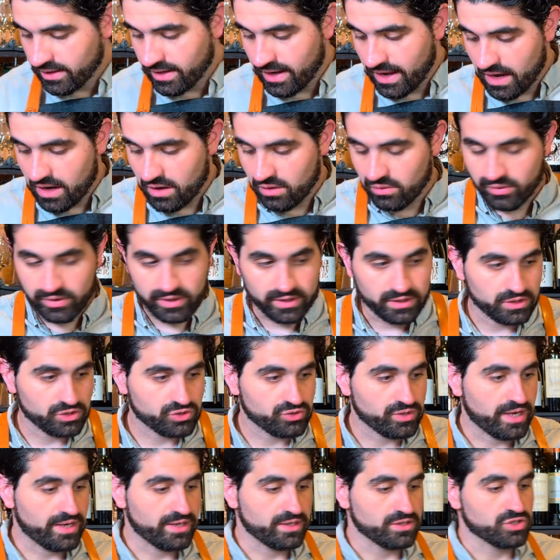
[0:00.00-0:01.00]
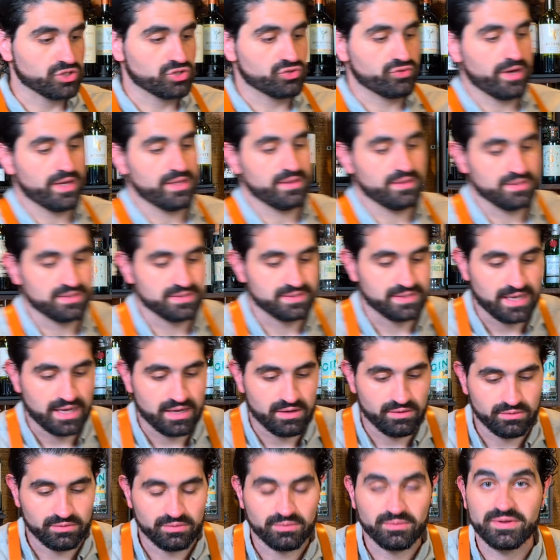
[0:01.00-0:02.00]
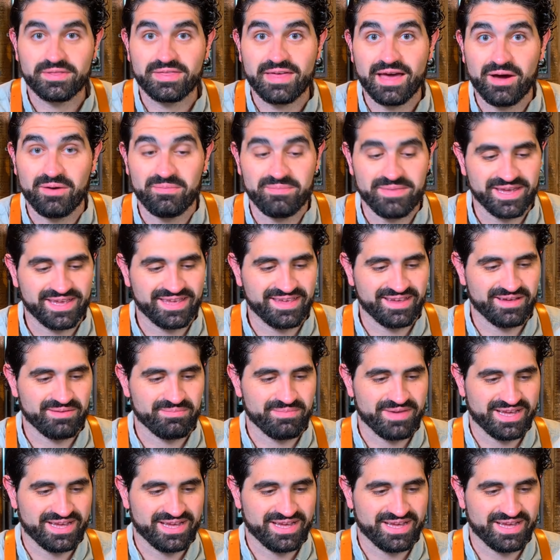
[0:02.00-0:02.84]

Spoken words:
And now we're gonna try to strain this out without making a